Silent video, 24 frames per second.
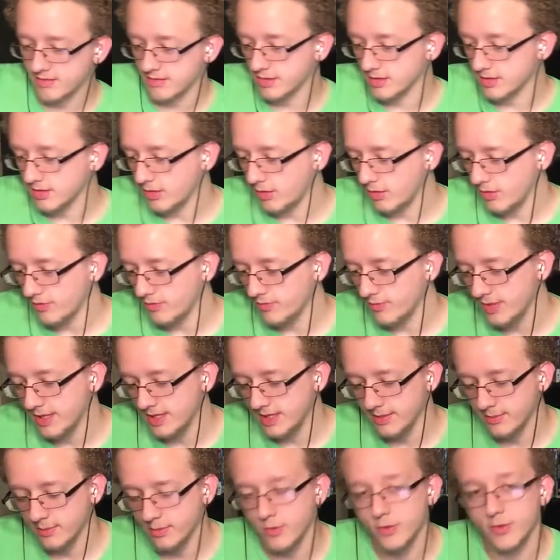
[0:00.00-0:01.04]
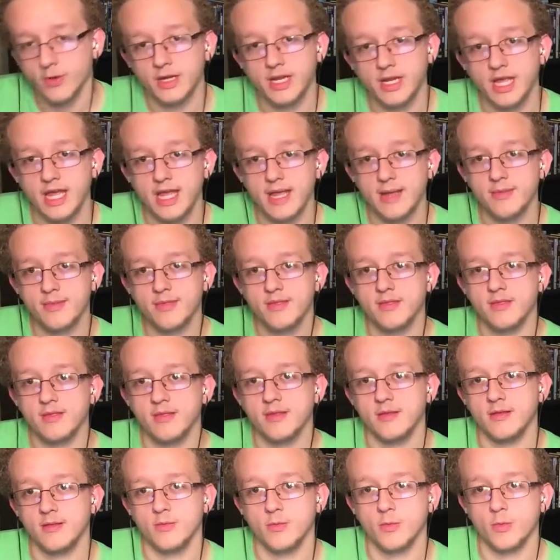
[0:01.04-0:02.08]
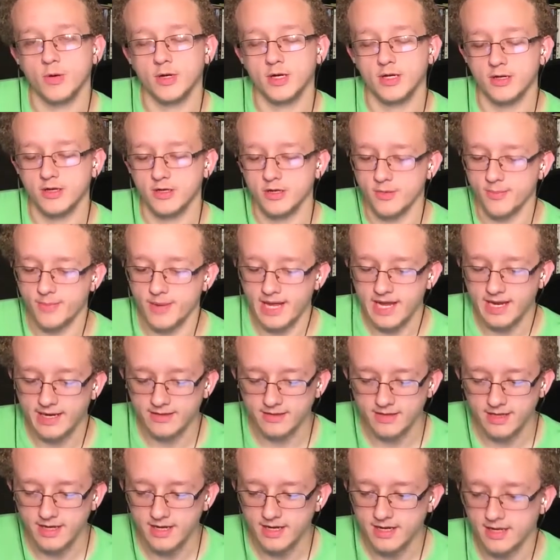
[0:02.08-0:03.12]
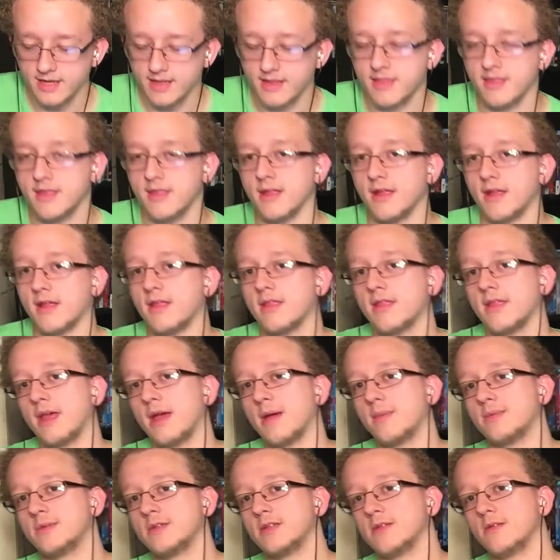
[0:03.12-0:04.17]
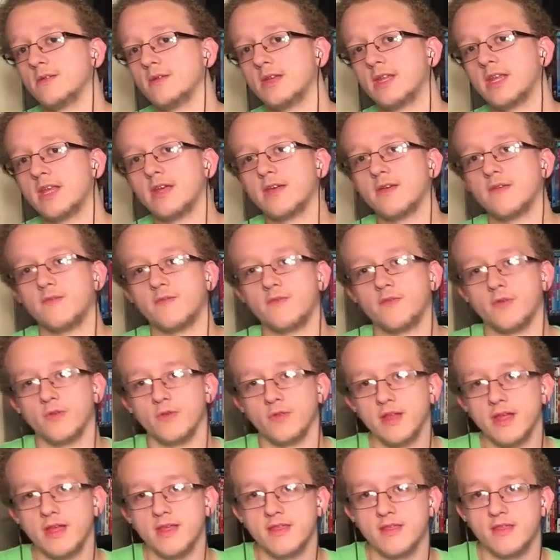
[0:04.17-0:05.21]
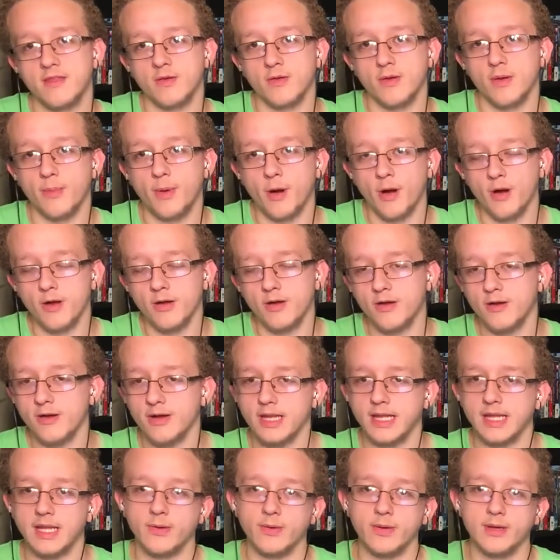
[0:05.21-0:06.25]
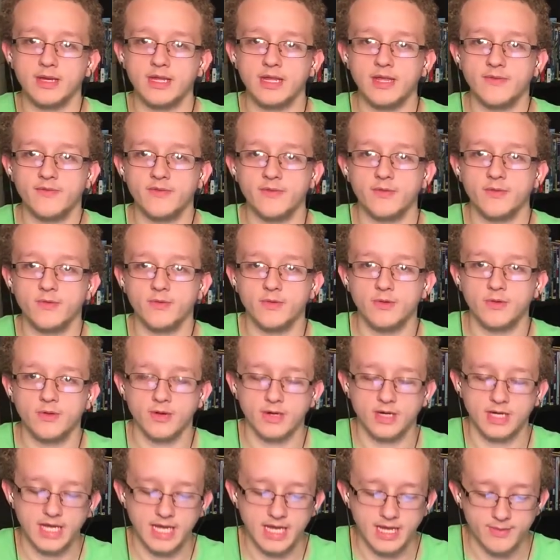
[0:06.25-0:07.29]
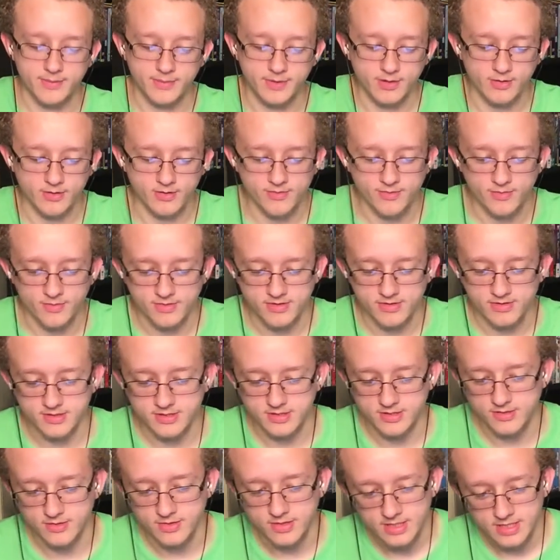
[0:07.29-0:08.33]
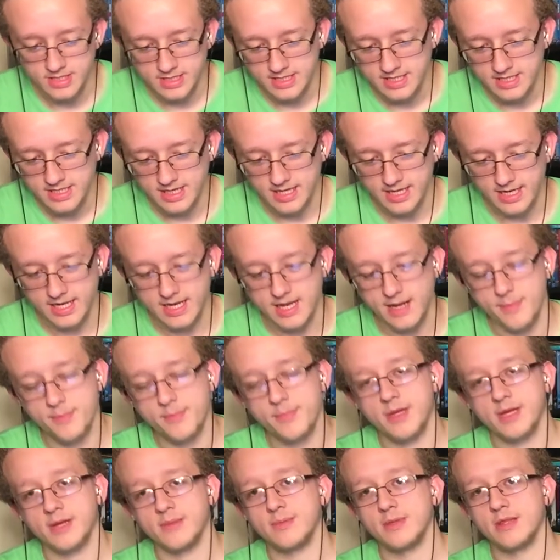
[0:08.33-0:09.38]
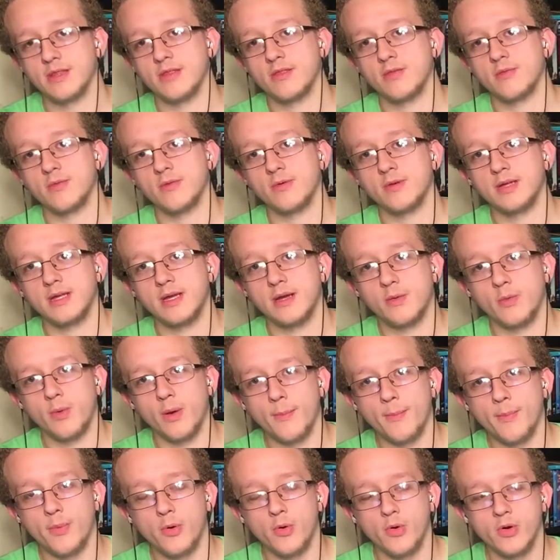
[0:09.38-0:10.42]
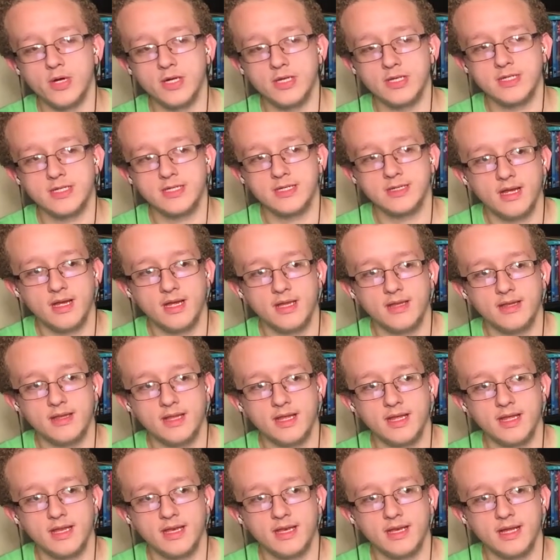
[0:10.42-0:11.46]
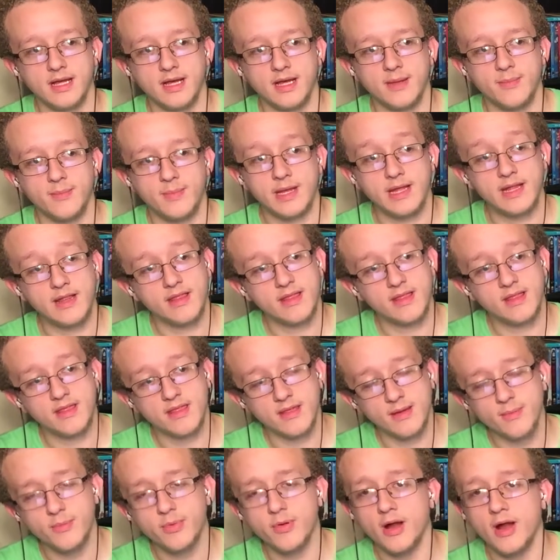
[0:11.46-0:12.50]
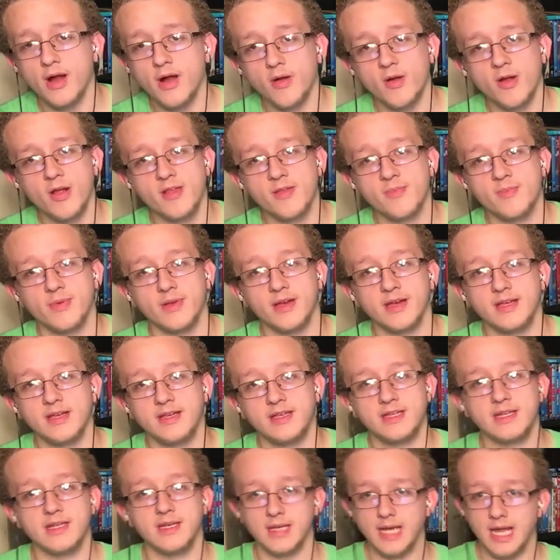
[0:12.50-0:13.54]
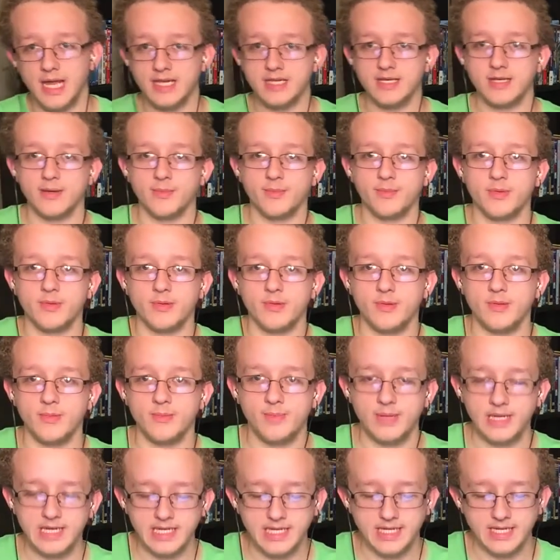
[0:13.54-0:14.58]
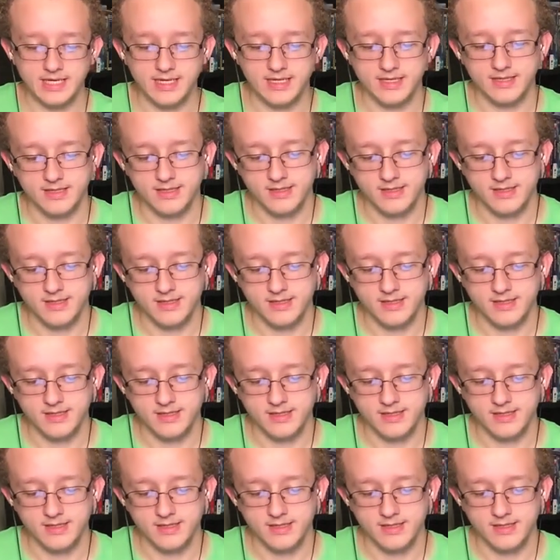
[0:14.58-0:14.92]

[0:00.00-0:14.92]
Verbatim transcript: the goal of beating more games, working on your backlog, except you'd give your list to a partner and they would give you your game that you're supposed to do. And I got Pikmin three at one point, and then I made some progress, but I didn't end up beating it.